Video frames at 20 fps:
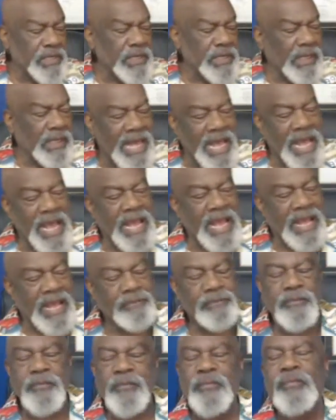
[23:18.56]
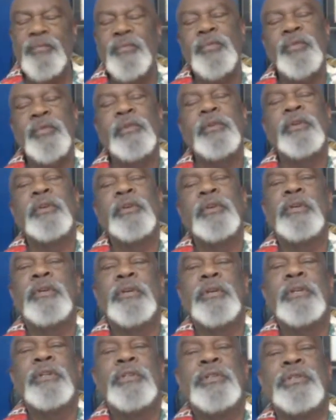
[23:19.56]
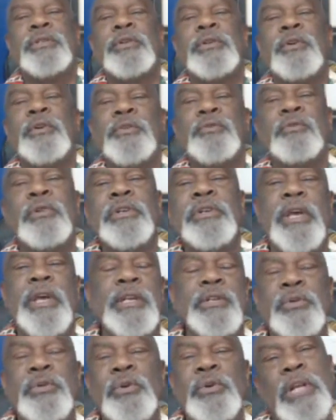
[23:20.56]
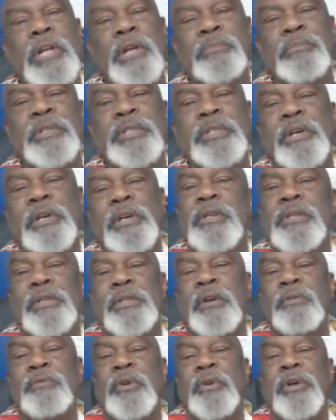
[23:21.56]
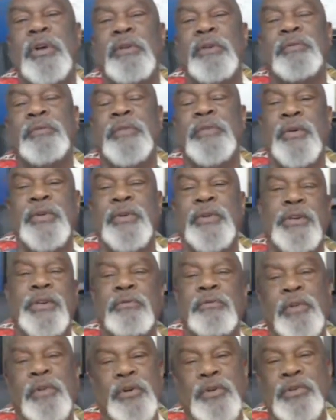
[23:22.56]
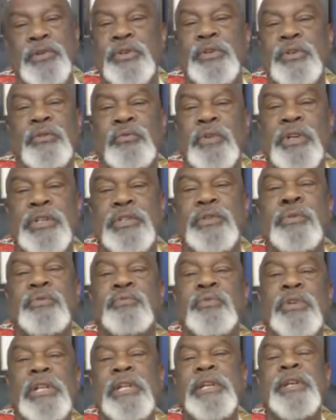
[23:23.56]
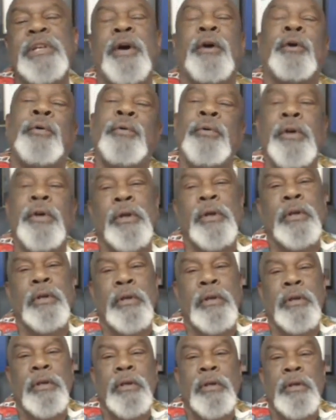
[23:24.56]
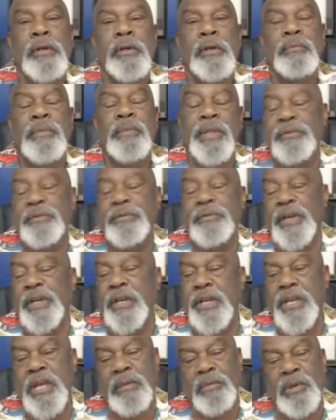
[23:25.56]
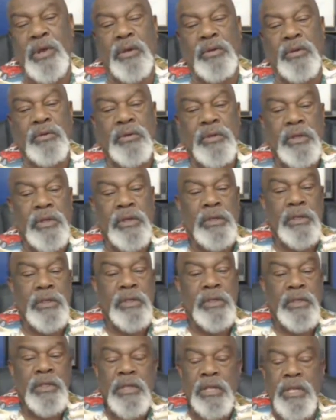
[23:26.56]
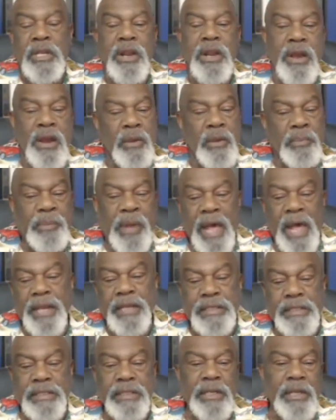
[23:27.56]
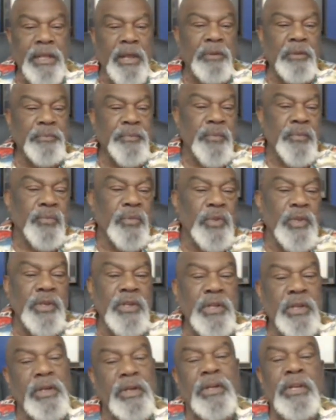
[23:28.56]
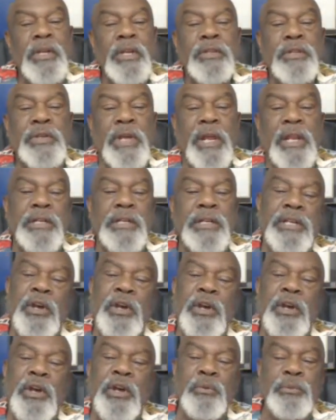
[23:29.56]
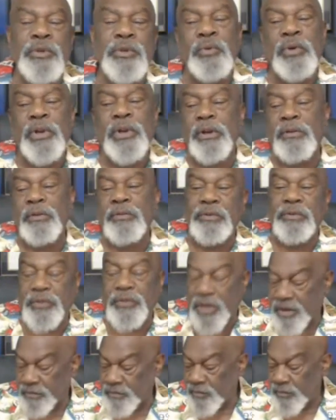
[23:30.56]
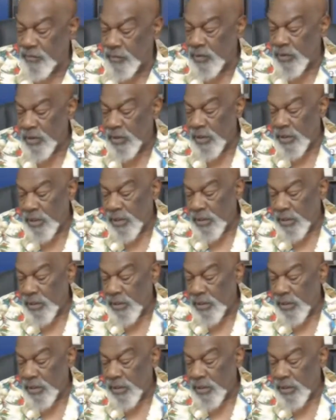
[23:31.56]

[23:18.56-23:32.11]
Show you what you ain't doing nothing, tell yourself a fairy tale version of what you really know. Motherfucker, come on. And everybody sit up in there trying to tell me whatever the fuck. And I think, man, look, bro,